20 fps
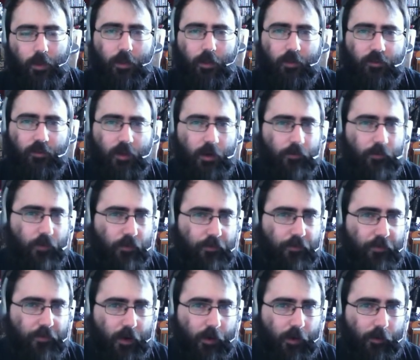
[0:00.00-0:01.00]
That's kind of
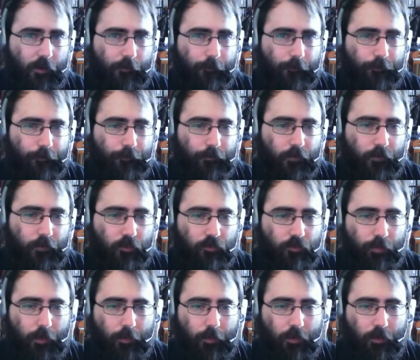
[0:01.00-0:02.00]
unfair. You
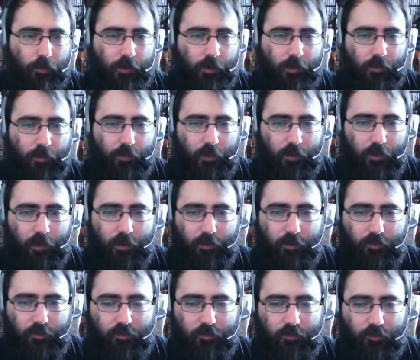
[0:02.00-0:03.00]
Should probably look into that,
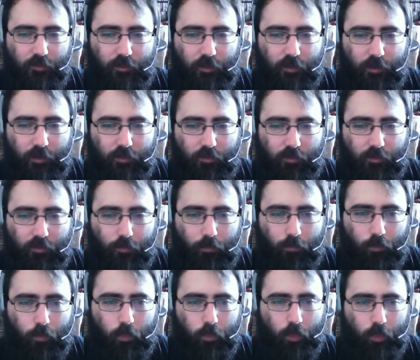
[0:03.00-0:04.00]
guys. That I
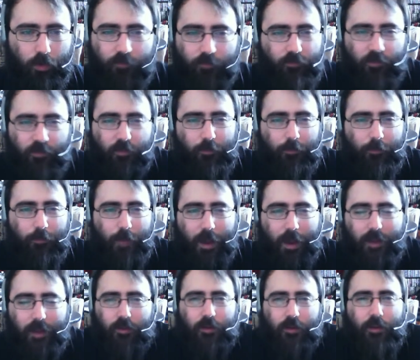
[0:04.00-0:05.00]
wouldn't have even.
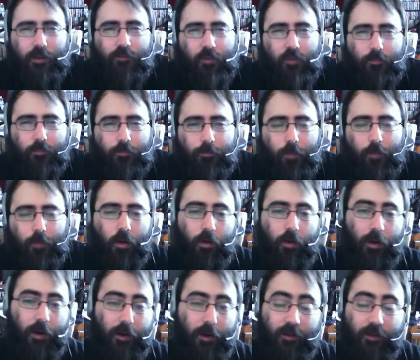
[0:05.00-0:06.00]
I couldn't even. All
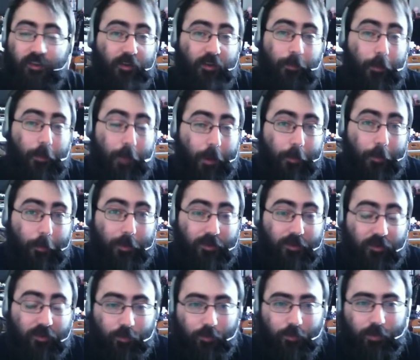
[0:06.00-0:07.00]
right, I guess because I'm, a, I'm a med
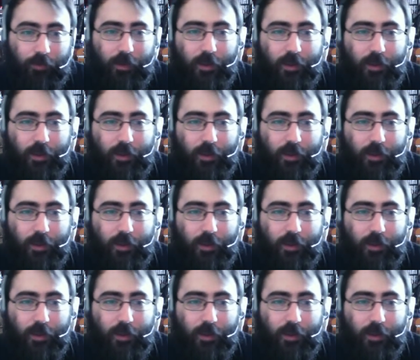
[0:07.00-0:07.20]
student.